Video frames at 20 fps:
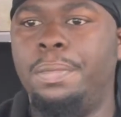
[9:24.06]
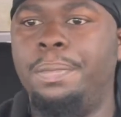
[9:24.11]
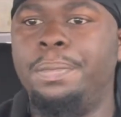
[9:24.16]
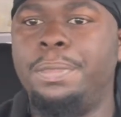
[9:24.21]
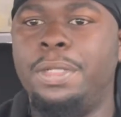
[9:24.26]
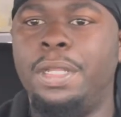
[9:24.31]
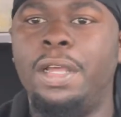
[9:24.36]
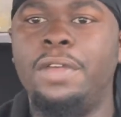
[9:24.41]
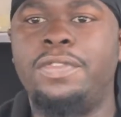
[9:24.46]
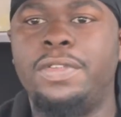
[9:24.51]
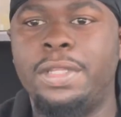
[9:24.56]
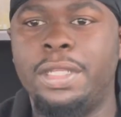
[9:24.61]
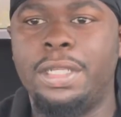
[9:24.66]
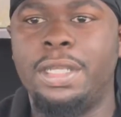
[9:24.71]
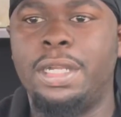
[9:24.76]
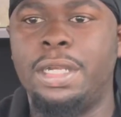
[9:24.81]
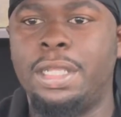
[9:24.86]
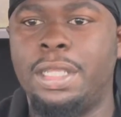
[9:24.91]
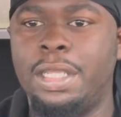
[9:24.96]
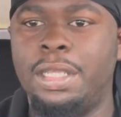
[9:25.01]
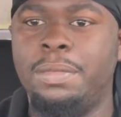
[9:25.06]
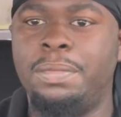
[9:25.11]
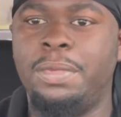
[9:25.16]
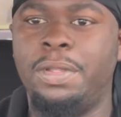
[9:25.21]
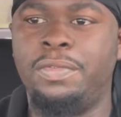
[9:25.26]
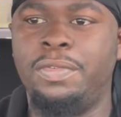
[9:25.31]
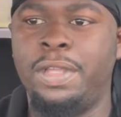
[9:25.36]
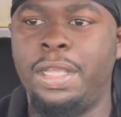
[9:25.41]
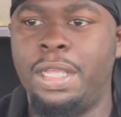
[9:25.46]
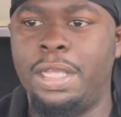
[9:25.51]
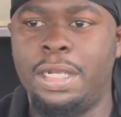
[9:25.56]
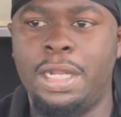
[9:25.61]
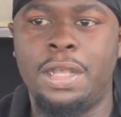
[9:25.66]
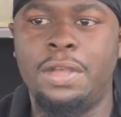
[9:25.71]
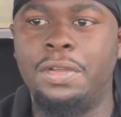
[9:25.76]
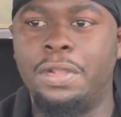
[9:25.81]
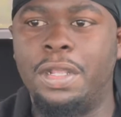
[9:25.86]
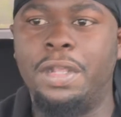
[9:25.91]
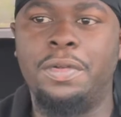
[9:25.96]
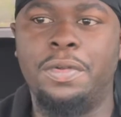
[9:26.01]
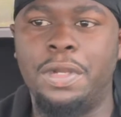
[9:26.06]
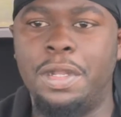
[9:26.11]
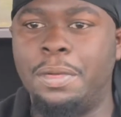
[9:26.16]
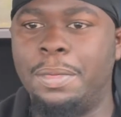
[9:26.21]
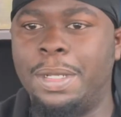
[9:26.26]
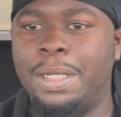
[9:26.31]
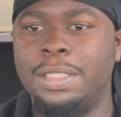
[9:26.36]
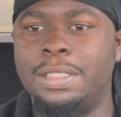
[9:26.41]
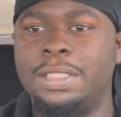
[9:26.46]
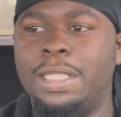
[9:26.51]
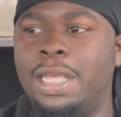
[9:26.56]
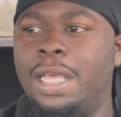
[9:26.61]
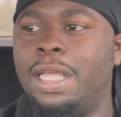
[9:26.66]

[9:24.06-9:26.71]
Definitely gonna keep the van. I don't care what nobody say.